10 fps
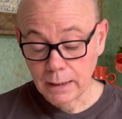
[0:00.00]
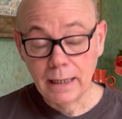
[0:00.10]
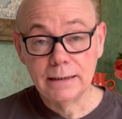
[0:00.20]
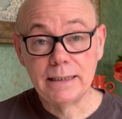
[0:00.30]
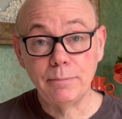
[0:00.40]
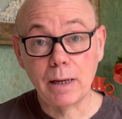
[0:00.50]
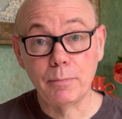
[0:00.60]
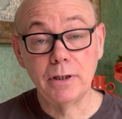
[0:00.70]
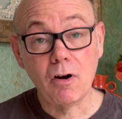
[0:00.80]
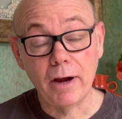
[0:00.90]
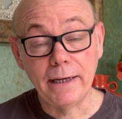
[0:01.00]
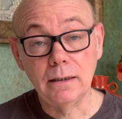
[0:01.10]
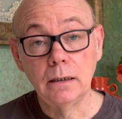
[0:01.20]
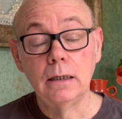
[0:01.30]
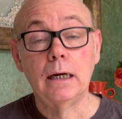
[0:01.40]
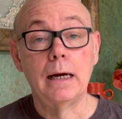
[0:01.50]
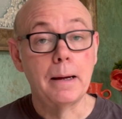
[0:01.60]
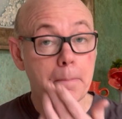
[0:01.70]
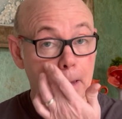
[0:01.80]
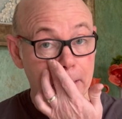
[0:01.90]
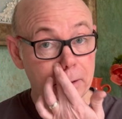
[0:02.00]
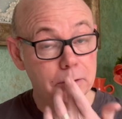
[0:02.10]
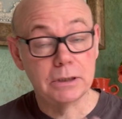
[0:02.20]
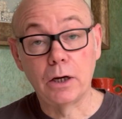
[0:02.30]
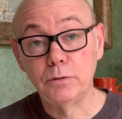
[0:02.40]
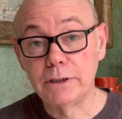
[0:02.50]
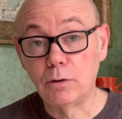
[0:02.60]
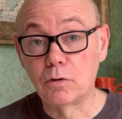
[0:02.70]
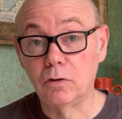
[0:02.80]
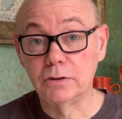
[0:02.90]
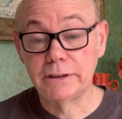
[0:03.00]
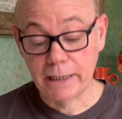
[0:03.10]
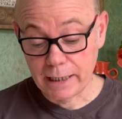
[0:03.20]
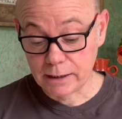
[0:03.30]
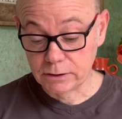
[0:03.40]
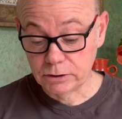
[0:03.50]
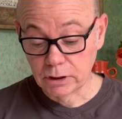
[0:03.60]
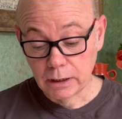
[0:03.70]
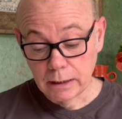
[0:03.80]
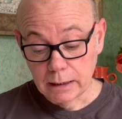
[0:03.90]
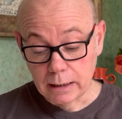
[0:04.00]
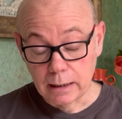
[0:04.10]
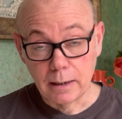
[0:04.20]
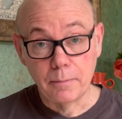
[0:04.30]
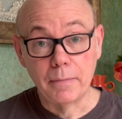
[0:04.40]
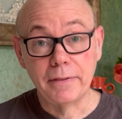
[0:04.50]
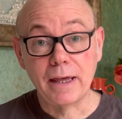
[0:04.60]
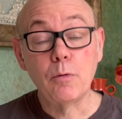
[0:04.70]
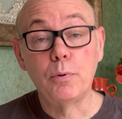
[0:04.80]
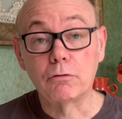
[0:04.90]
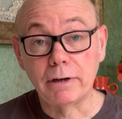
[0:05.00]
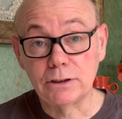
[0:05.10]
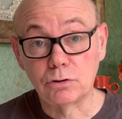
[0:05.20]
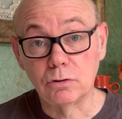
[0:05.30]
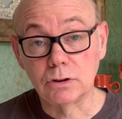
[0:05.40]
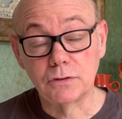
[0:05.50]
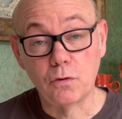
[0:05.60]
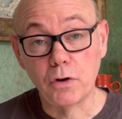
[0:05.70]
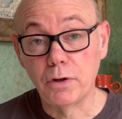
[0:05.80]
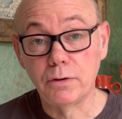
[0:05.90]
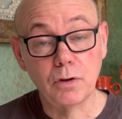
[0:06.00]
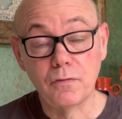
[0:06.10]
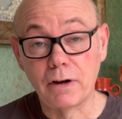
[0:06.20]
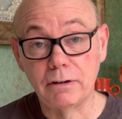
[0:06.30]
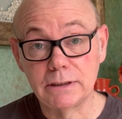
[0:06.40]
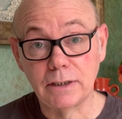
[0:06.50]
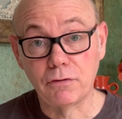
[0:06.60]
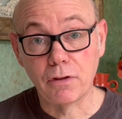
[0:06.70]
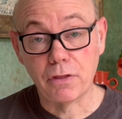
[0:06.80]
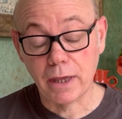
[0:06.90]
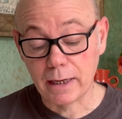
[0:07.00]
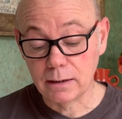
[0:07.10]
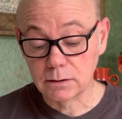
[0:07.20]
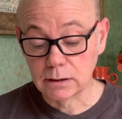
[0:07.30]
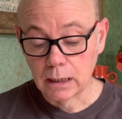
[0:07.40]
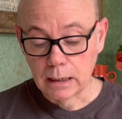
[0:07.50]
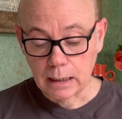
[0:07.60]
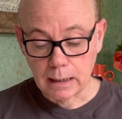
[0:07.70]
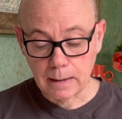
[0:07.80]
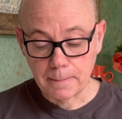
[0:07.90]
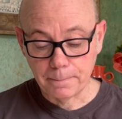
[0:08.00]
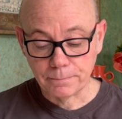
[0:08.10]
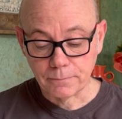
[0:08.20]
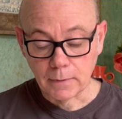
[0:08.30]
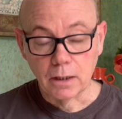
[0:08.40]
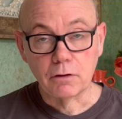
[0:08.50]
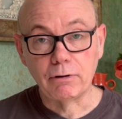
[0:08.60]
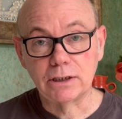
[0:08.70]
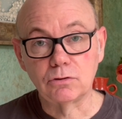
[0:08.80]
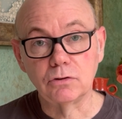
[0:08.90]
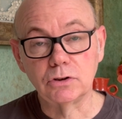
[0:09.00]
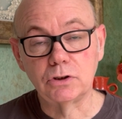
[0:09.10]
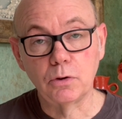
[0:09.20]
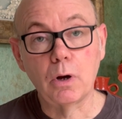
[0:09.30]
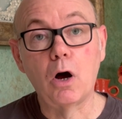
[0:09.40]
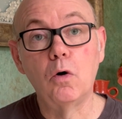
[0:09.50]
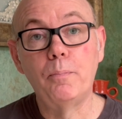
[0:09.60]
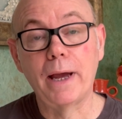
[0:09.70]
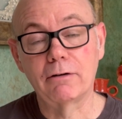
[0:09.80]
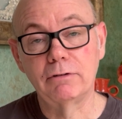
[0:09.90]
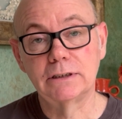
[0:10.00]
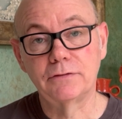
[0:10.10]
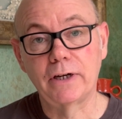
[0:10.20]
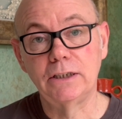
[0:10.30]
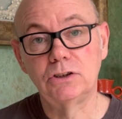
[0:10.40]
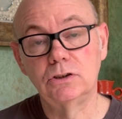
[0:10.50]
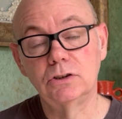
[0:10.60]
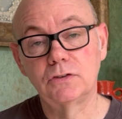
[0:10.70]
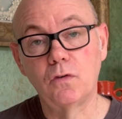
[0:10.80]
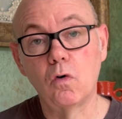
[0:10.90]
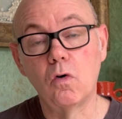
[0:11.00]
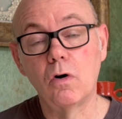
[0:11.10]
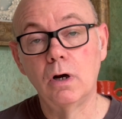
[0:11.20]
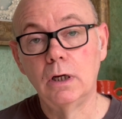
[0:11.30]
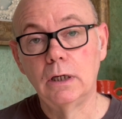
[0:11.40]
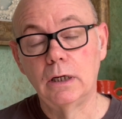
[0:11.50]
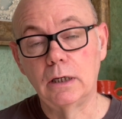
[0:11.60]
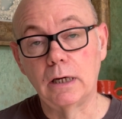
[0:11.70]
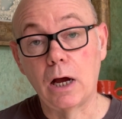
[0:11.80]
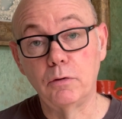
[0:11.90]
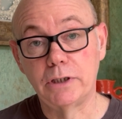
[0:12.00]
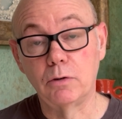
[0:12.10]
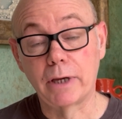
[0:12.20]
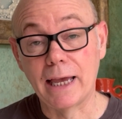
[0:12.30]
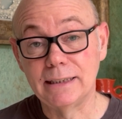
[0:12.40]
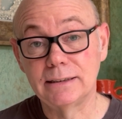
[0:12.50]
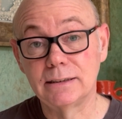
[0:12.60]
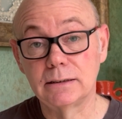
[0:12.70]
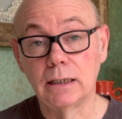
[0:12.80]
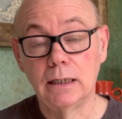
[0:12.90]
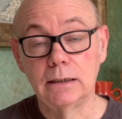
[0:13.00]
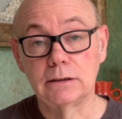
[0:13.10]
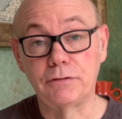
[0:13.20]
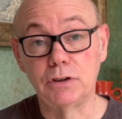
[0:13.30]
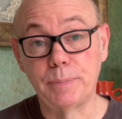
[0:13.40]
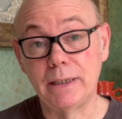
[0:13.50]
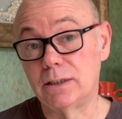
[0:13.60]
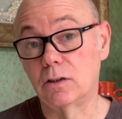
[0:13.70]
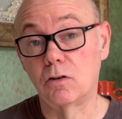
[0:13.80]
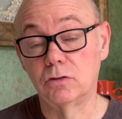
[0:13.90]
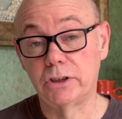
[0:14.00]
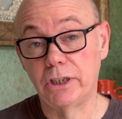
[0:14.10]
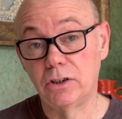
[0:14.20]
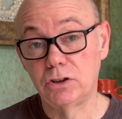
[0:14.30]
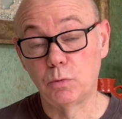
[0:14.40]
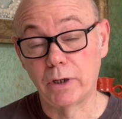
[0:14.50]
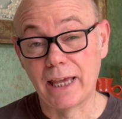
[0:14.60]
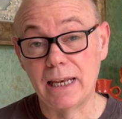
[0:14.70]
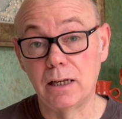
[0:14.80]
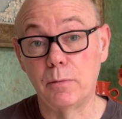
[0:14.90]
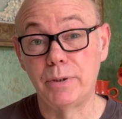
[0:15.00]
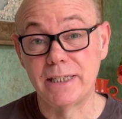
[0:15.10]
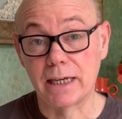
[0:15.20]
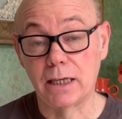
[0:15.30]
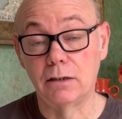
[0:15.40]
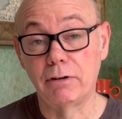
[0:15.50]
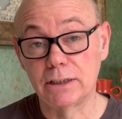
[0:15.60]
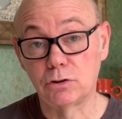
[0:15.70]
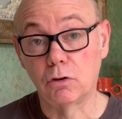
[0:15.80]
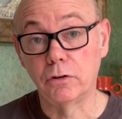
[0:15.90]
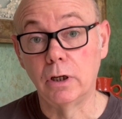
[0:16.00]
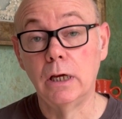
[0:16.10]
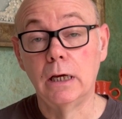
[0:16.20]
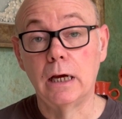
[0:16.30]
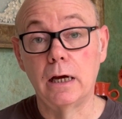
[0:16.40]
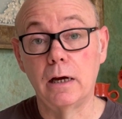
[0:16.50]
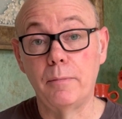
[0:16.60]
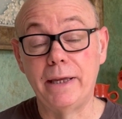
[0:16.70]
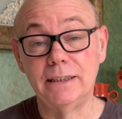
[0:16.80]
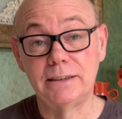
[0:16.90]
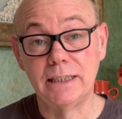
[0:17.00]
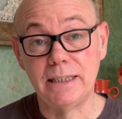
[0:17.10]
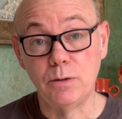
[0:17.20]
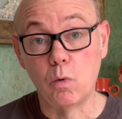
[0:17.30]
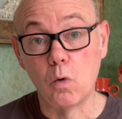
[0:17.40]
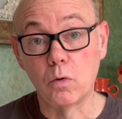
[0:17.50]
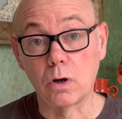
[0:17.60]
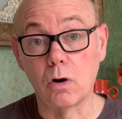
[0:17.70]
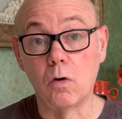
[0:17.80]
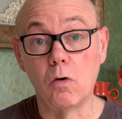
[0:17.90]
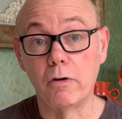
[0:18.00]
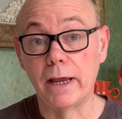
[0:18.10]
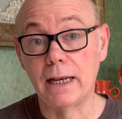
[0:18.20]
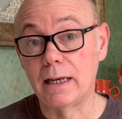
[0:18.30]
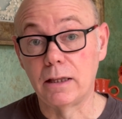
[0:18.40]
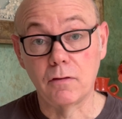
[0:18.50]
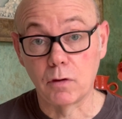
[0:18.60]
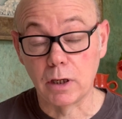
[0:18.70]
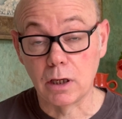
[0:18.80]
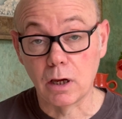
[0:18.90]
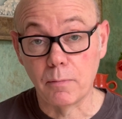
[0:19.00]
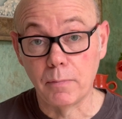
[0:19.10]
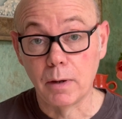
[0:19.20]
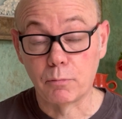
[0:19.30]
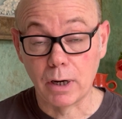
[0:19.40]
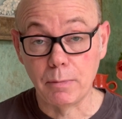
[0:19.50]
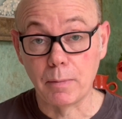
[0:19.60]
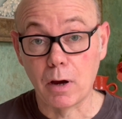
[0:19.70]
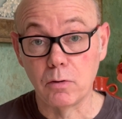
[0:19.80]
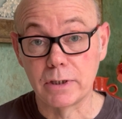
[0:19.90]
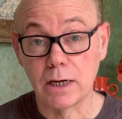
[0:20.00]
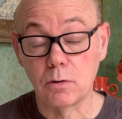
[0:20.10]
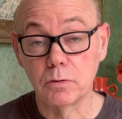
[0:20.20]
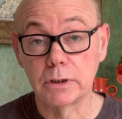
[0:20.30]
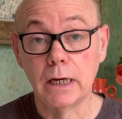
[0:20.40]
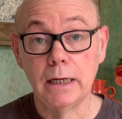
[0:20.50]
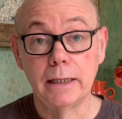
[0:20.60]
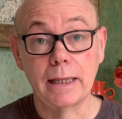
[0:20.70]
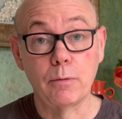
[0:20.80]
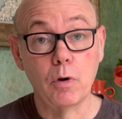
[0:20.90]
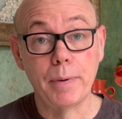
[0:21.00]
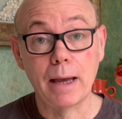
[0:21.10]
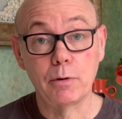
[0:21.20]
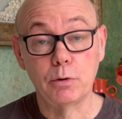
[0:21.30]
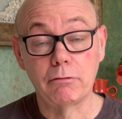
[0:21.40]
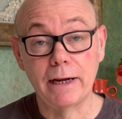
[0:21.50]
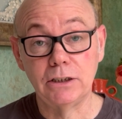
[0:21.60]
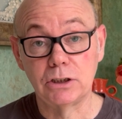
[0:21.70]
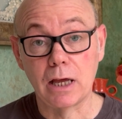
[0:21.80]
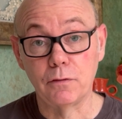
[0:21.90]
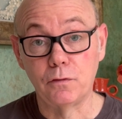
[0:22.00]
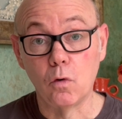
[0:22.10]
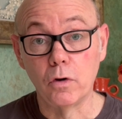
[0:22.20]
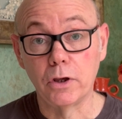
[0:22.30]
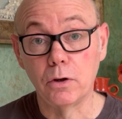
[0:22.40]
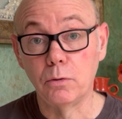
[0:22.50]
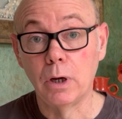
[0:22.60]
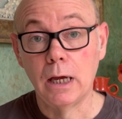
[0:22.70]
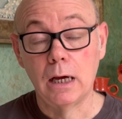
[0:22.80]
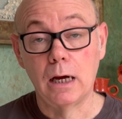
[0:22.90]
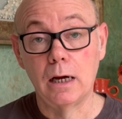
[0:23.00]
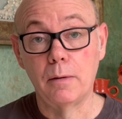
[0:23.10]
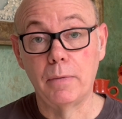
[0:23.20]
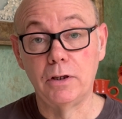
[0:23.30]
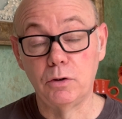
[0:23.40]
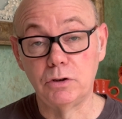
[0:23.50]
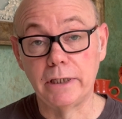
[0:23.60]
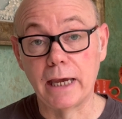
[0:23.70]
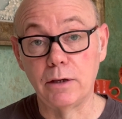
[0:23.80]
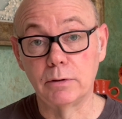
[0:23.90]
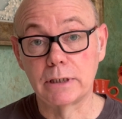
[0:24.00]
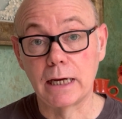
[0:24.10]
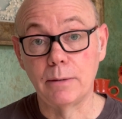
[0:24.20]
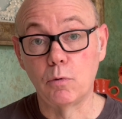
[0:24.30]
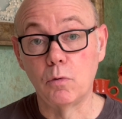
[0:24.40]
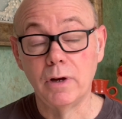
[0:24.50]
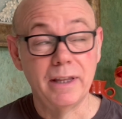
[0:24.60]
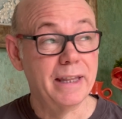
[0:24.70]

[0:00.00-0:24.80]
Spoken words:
Tip number 9, use the hotel concierge. They'll book restaurants for you and do various different things. The restaurants do hold back reservations for hotel guests. So if you speak to the concierge, you want to get in a particular restaurant in City Walk or in any of the premium hotels, they will be able to arrange that for you and usually get you a table.